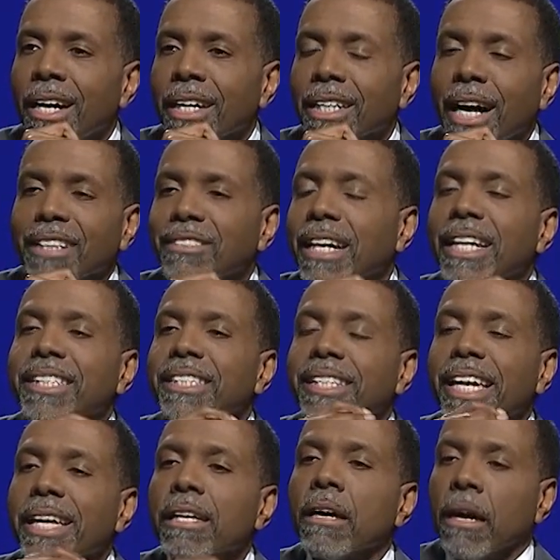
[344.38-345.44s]
God's not
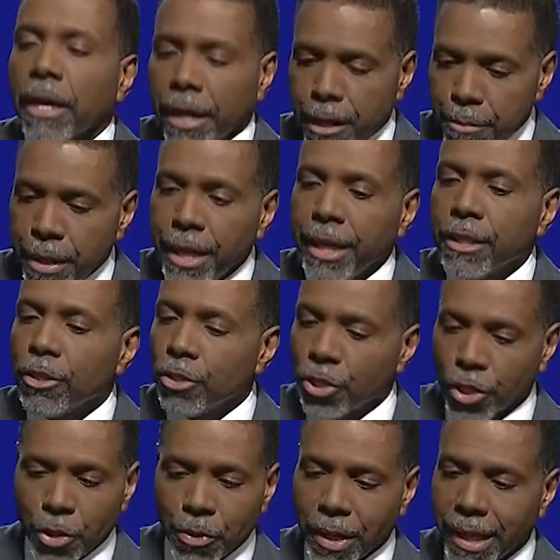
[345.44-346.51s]
saying, amen, you
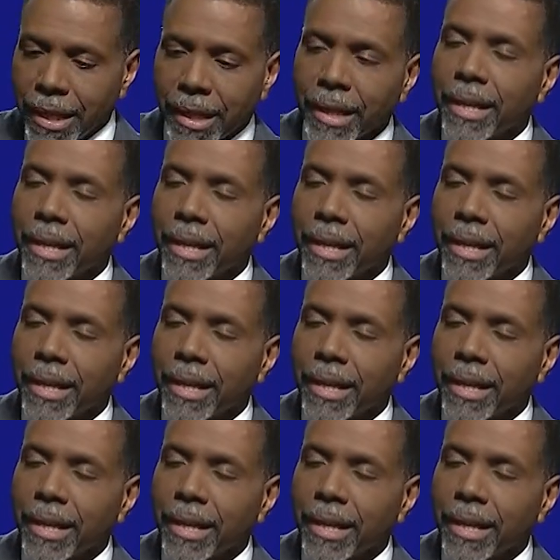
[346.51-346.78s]
sure ain't.